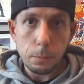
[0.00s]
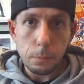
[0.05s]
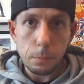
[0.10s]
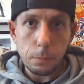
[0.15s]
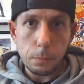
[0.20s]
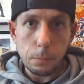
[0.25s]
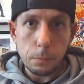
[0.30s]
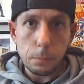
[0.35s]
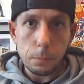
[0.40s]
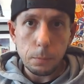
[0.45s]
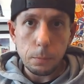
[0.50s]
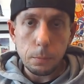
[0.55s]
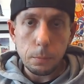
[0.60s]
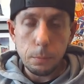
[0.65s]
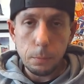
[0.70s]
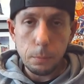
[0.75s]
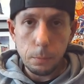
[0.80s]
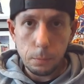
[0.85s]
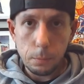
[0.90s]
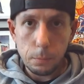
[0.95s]

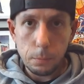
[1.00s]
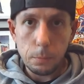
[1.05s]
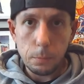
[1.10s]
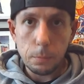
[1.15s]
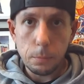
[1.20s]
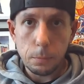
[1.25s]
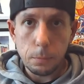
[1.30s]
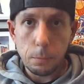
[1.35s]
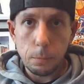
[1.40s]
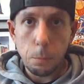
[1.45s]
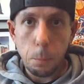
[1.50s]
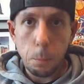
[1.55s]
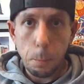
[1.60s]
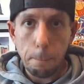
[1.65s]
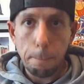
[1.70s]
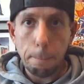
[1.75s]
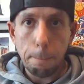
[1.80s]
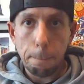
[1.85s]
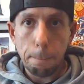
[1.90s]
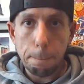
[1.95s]

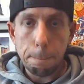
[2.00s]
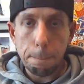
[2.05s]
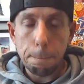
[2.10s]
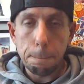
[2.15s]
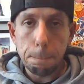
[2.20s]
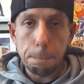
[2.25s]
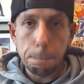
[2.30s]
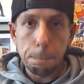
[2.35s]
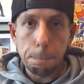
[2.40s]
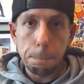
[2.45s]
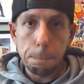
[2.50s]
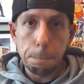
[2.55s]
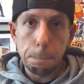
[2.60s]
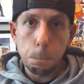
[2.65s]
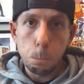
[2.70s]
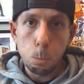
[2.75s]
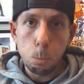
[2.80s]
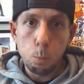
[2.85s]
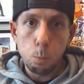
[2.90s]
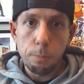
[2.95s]

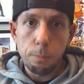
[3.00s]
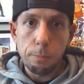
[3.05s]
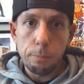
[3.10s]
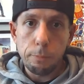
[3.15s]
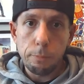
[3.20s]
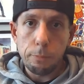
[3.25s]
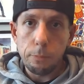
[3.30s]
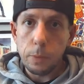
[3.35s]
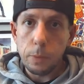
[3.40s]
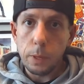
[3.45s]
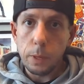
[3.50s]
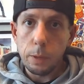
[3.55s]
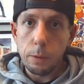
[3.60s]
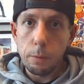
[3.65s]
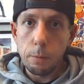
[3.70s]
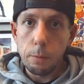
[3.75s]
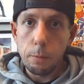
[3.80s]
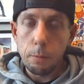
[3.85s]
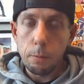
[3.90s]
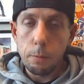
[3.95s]

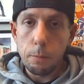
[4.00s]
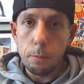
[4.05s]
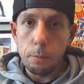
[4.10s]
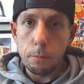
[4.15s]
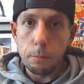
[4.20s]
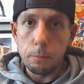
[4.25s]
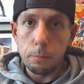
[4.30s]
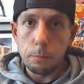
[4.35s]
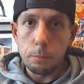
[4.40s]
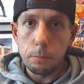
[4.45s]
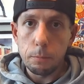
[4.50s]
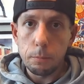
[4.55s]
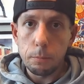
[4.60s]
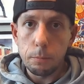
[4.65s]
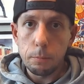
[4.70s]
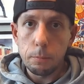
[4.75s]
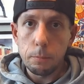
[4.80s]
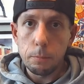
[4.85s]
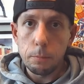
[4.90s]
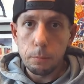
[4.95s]

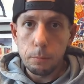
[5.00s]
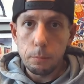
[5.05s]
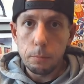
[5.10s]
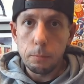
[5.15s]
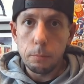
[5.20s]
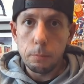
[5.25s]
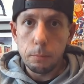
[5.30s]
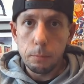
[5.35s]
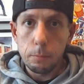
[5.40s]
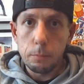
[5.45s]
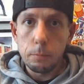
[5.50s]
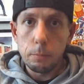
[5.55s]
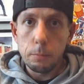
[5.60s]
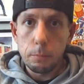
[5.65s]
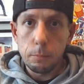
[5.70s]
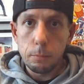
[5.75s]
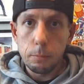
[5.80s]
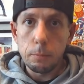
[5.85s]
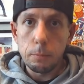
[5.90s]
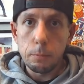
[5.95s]

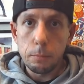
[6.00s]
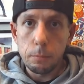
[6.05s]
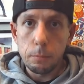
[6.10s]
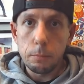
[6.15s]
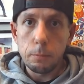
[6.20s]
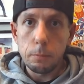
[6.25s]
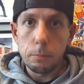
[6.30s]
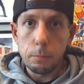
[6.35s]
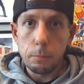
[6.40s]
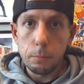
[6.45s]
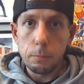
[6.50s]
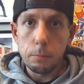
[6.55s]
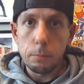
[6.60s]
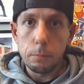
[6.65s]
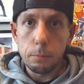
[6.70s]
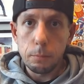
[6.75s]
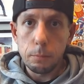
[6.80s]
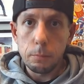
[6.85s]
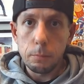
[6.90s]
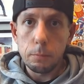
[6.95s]

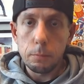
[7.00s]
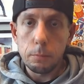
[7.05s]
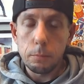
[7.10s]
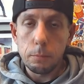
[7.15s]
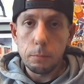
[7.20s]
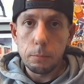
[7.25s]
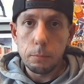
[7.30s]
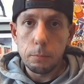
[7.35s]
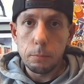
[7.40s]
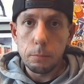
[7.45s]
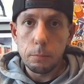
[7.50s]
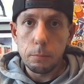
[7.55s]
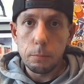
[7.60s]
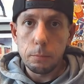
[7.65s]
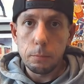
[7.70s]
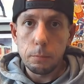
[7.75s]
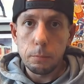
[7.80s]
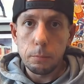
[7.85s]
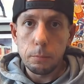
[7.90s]
No words are spoken by the person on screen.